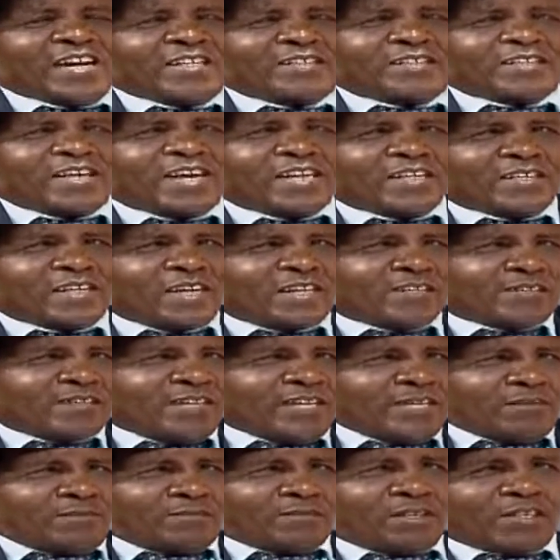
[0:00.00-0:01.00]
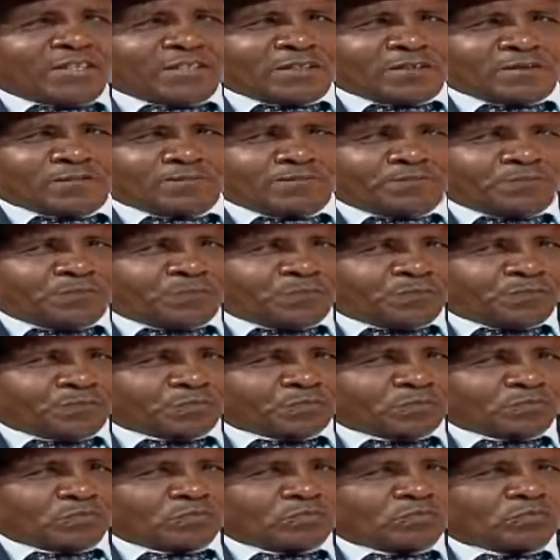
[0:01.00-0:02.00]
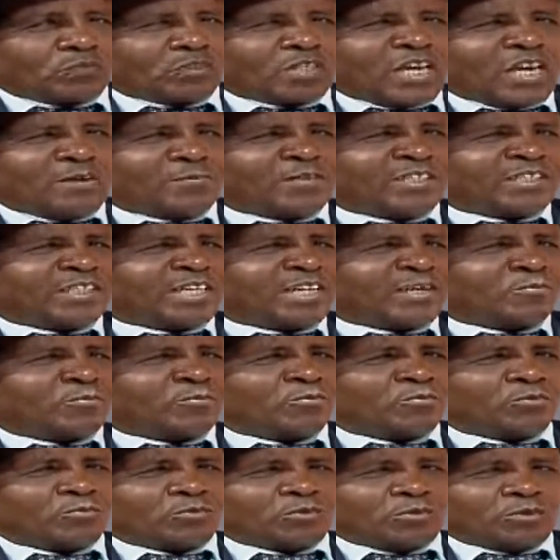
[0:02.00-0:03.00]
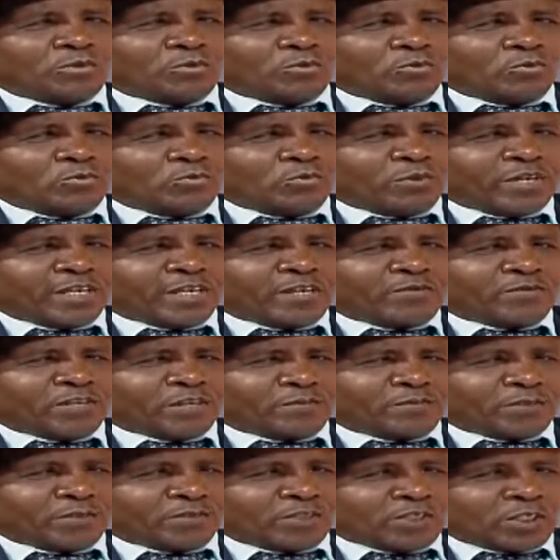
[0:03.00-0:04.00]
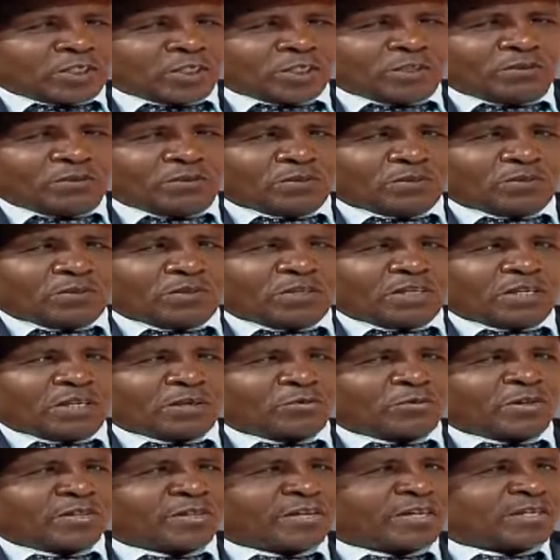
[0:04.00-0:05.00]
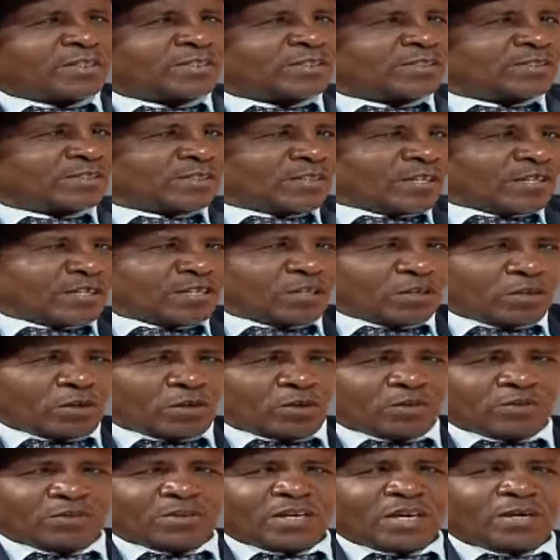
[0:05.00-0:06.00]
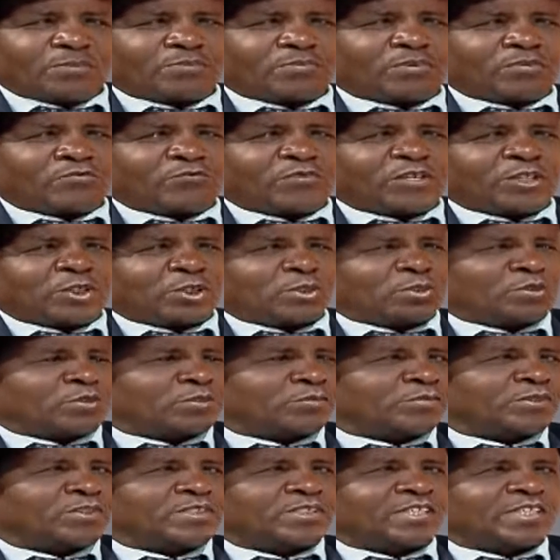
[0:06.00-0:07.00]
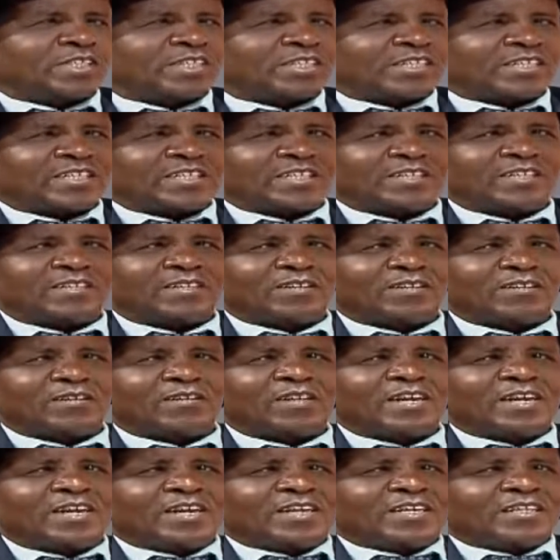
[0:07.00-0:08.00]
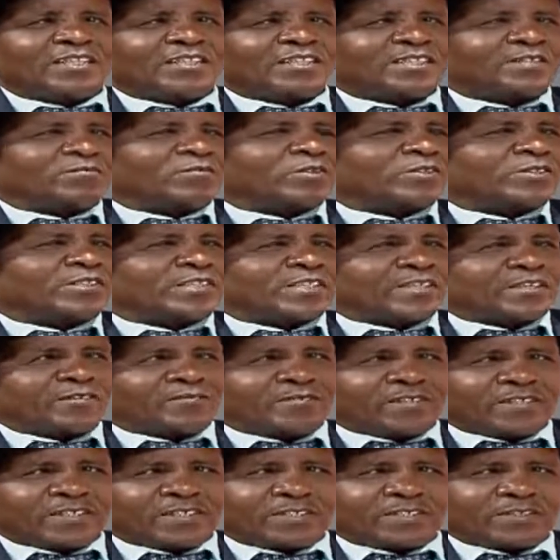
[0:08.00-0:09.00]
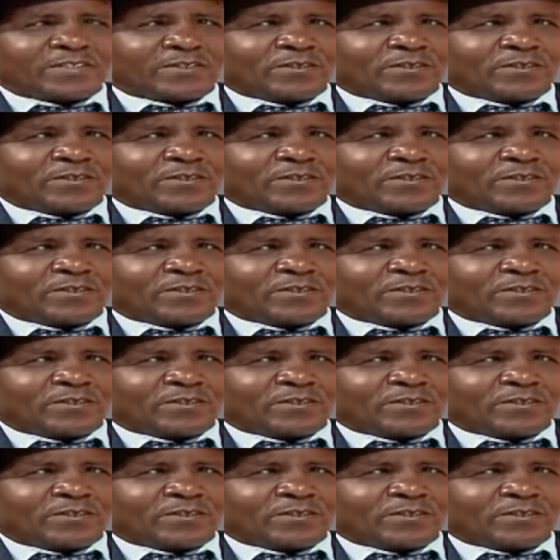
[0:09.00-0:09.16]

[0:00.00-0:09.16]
And then every time we're given a position, whether it's you know, a professional position or civil service